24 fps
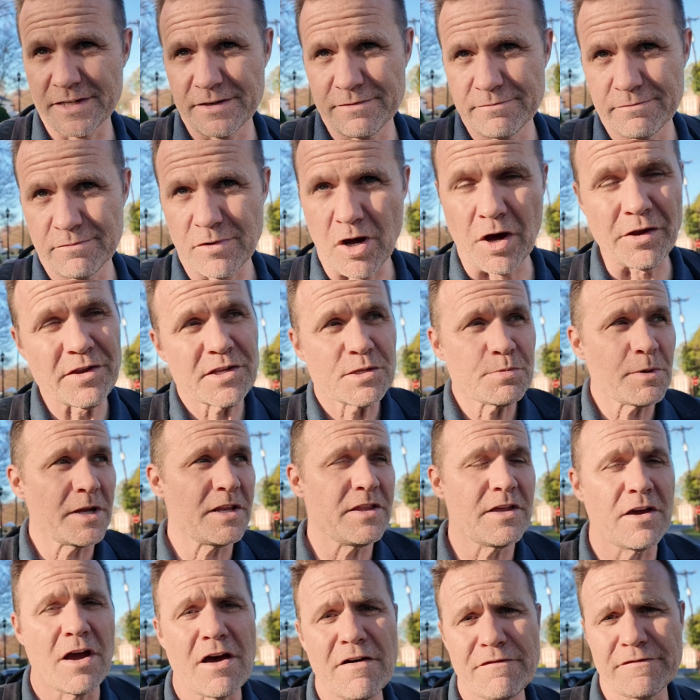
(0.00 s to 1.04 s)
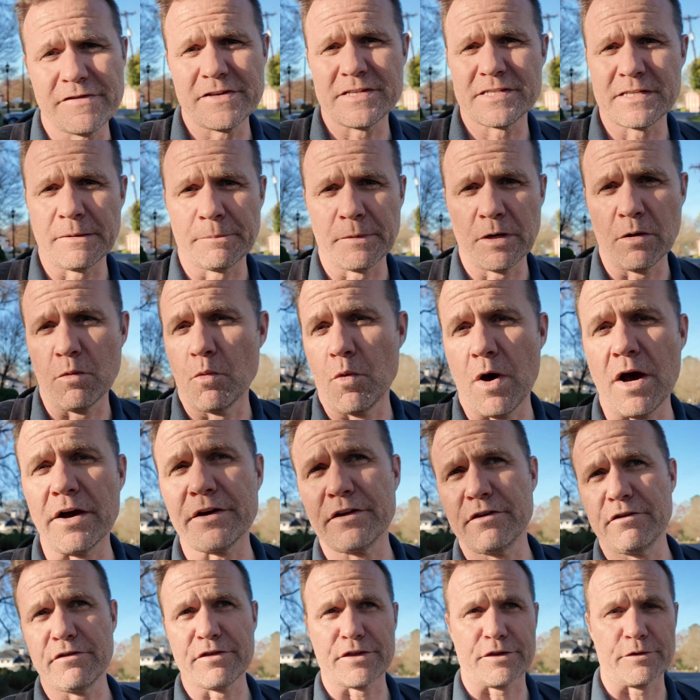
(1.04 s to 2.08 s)
and on this way to the office, I'm going to
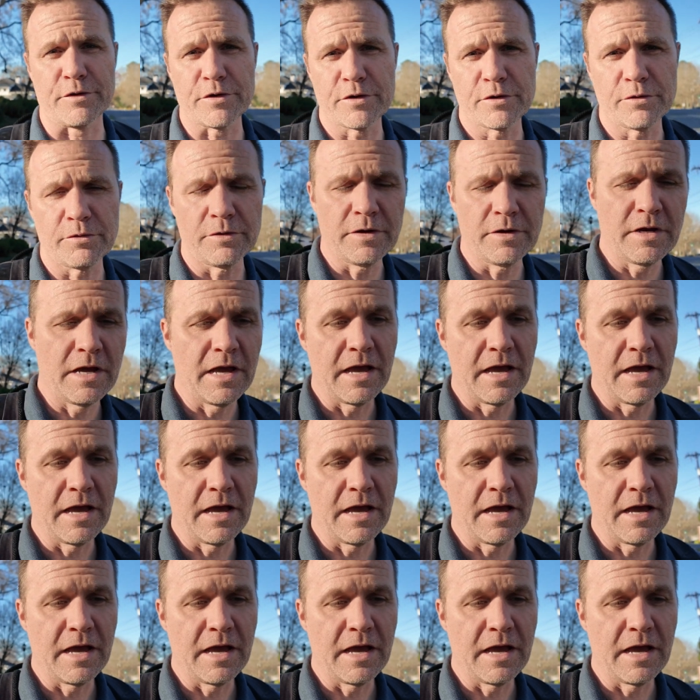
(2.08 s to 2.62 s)
walk you through